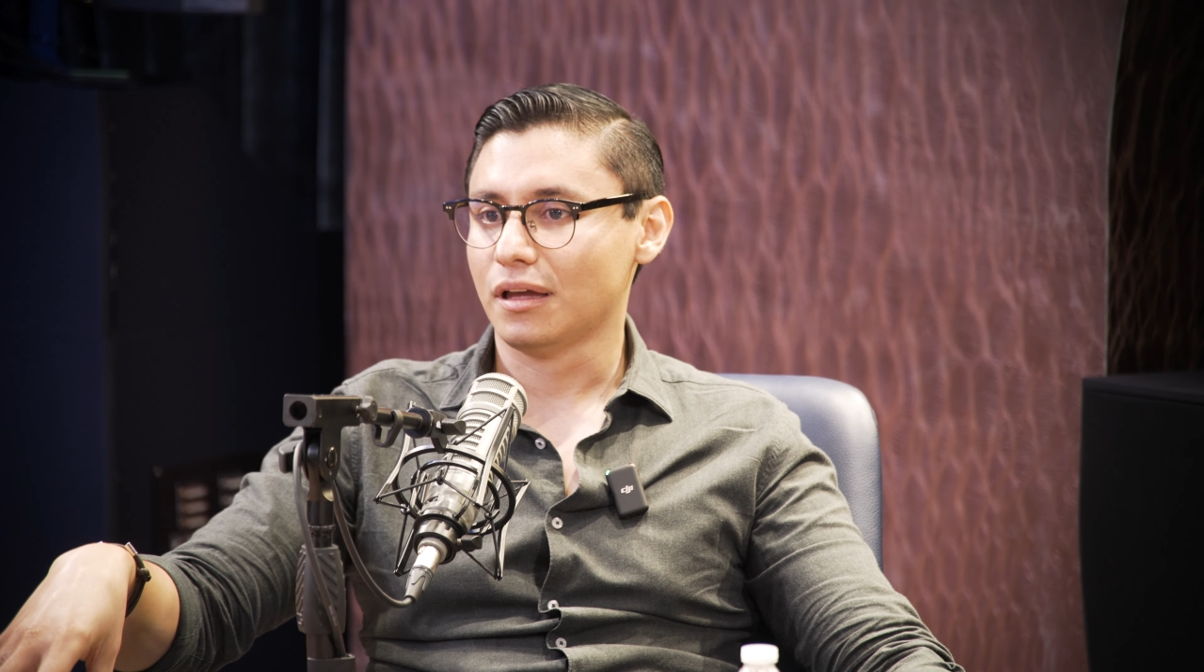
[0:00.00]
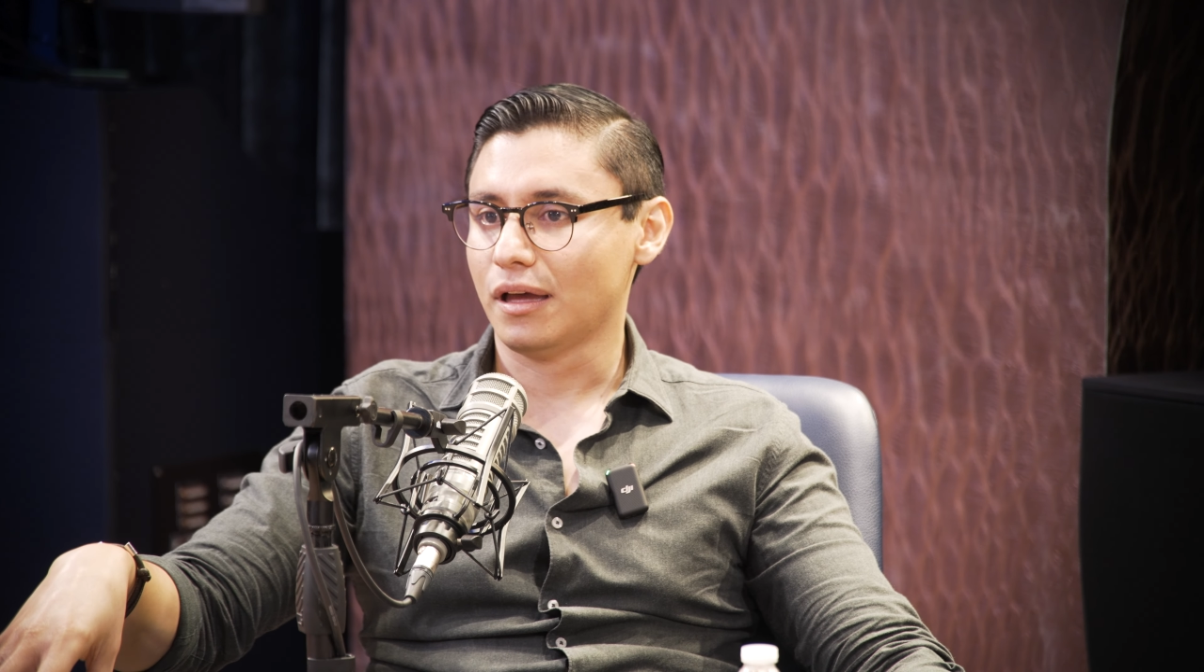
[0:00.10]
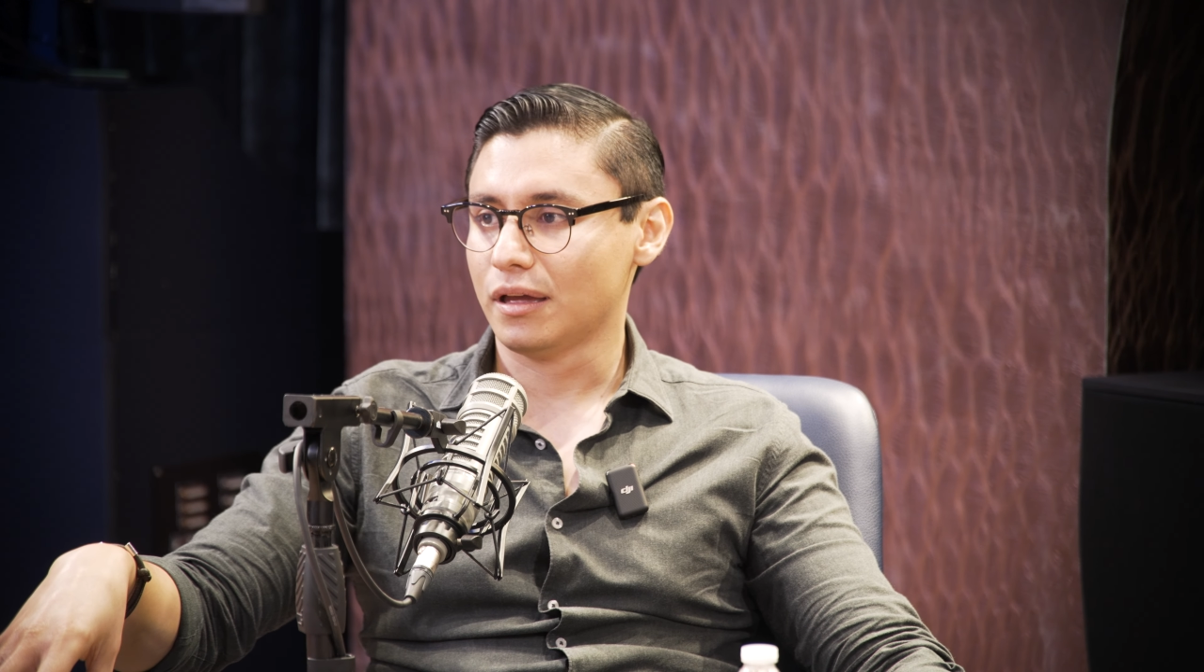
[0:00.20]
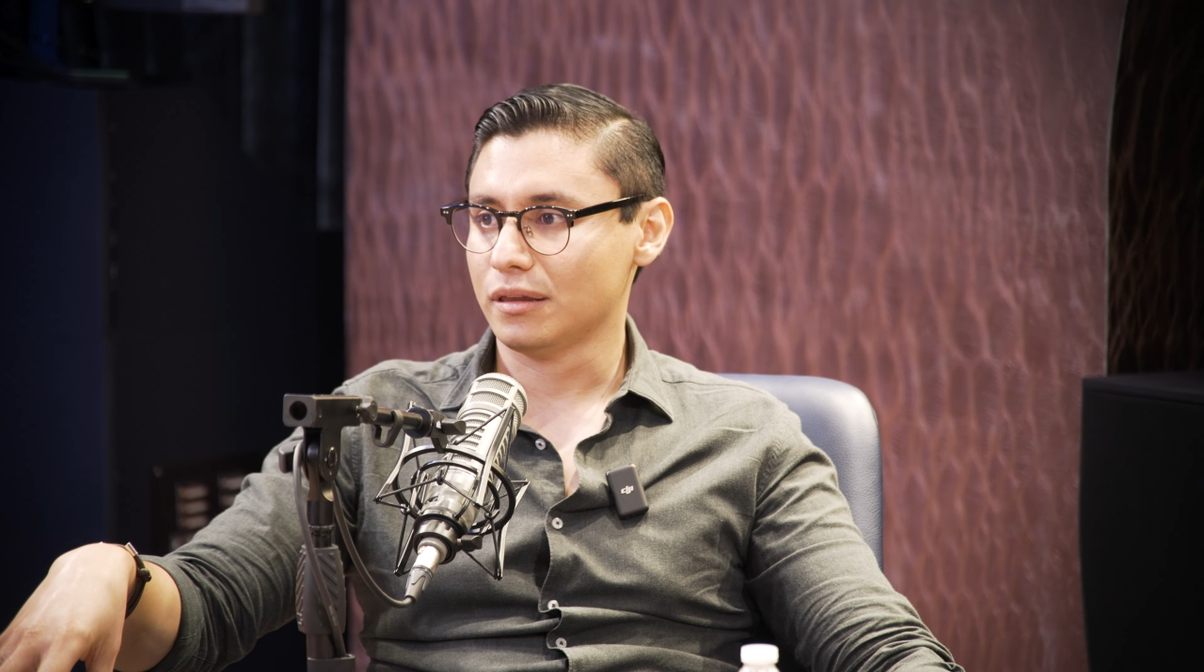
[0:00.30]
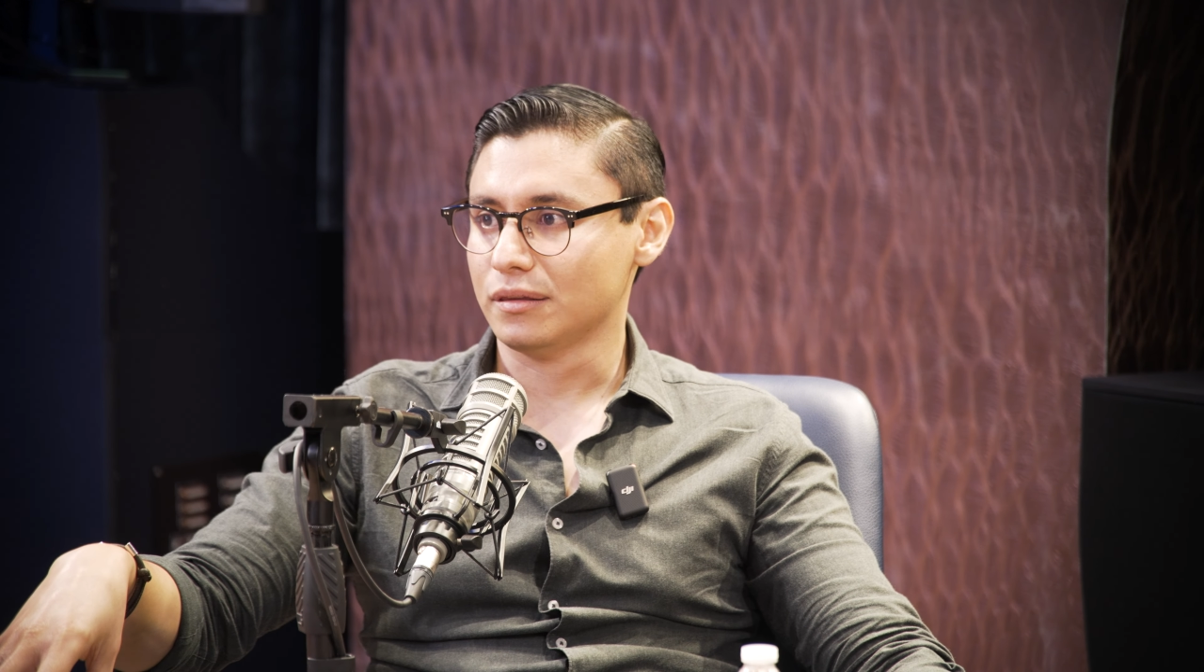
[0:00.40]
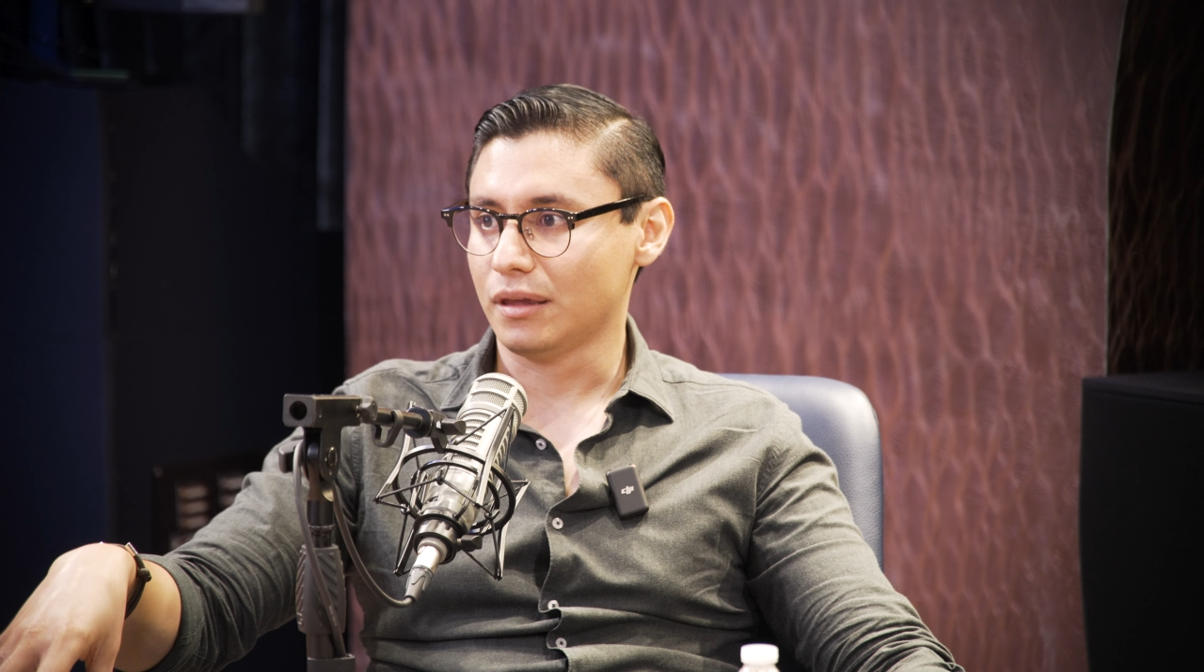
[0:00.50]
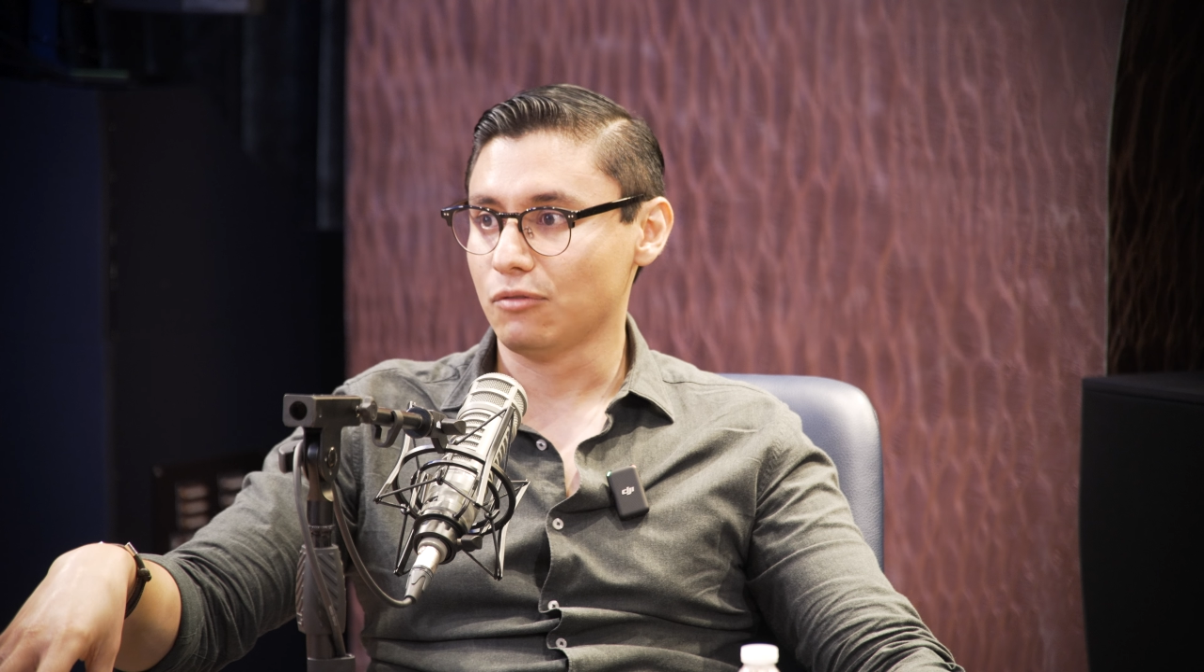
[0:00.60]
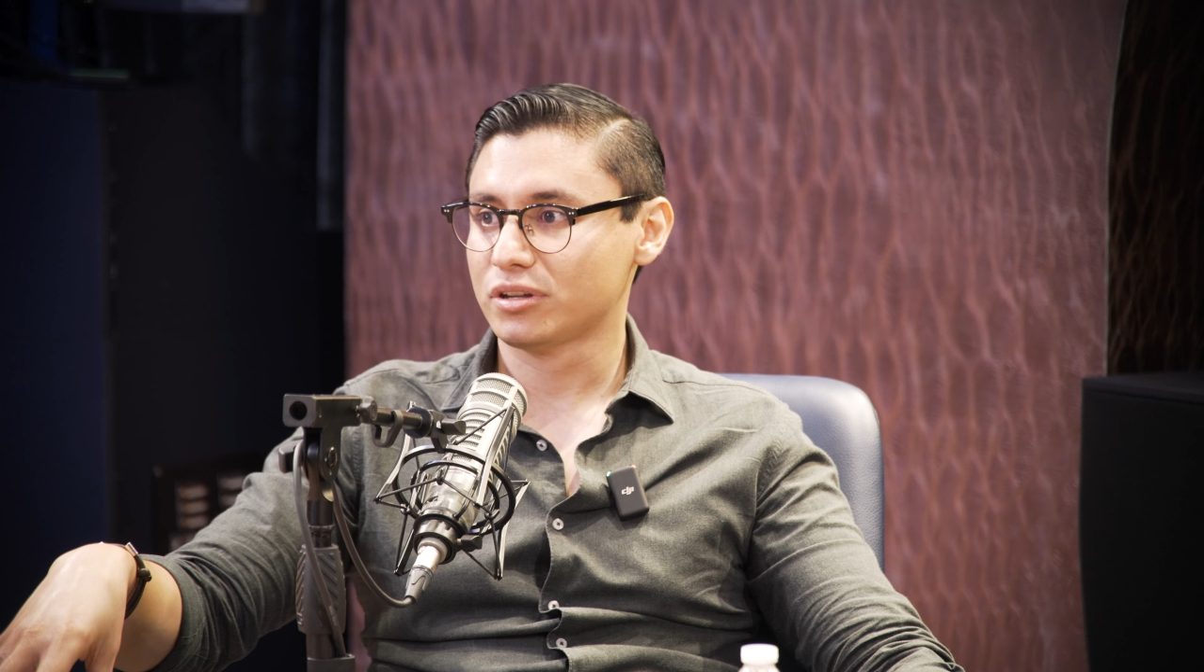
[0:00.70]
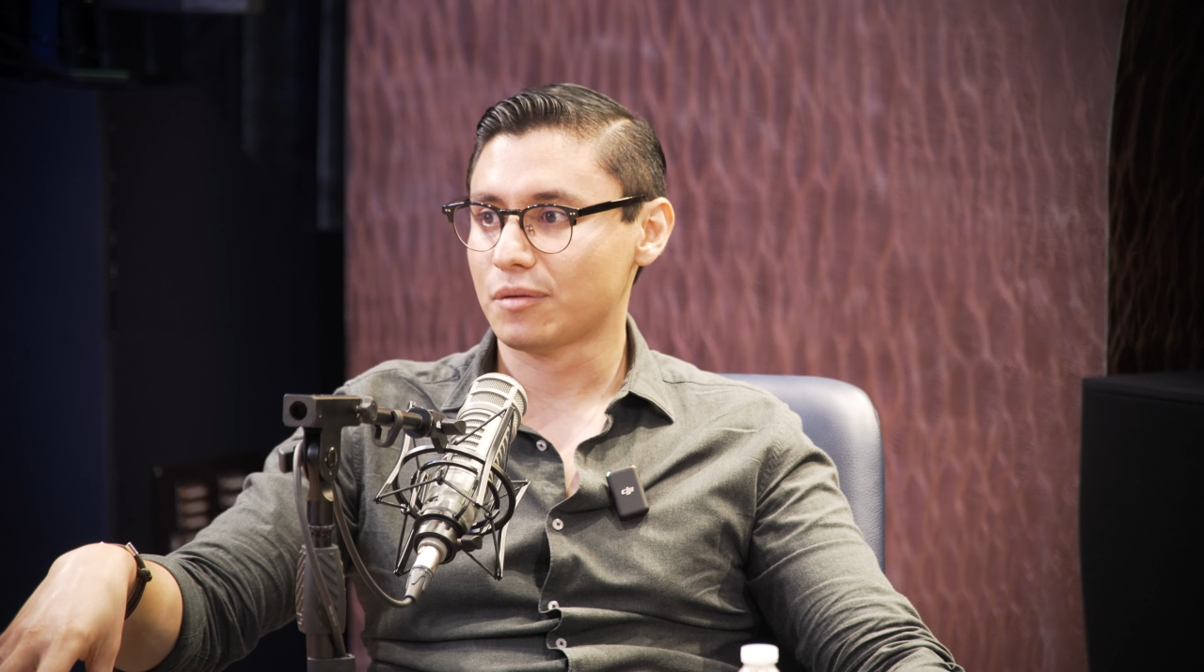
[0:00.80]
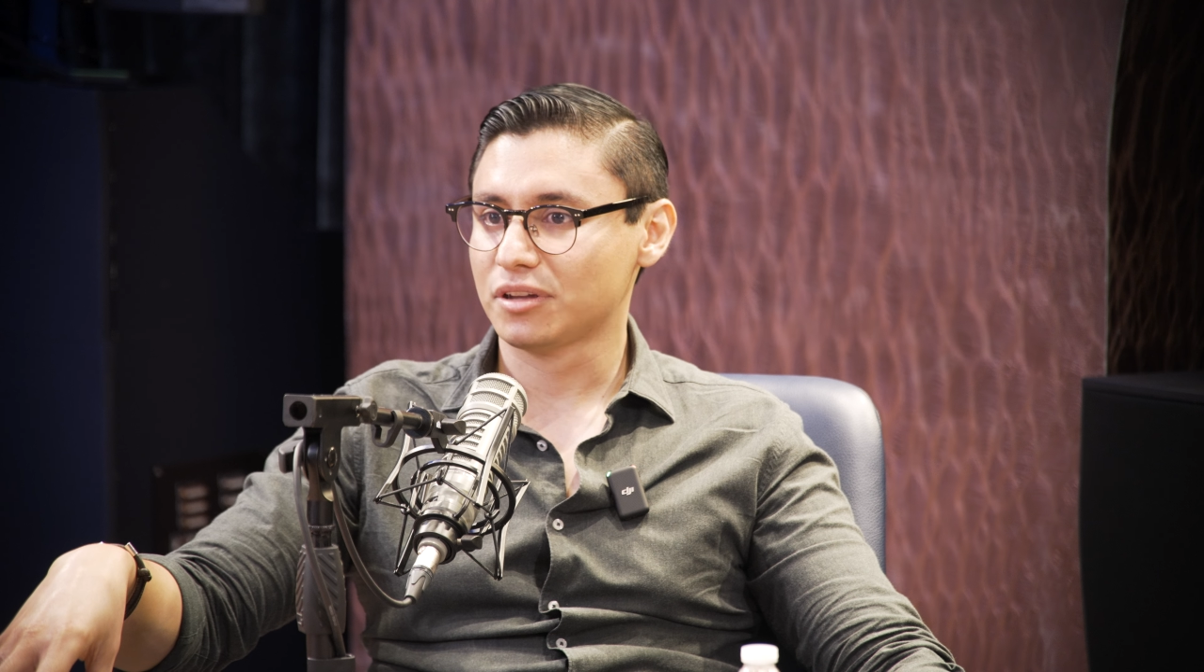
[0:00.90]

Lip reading: And it was a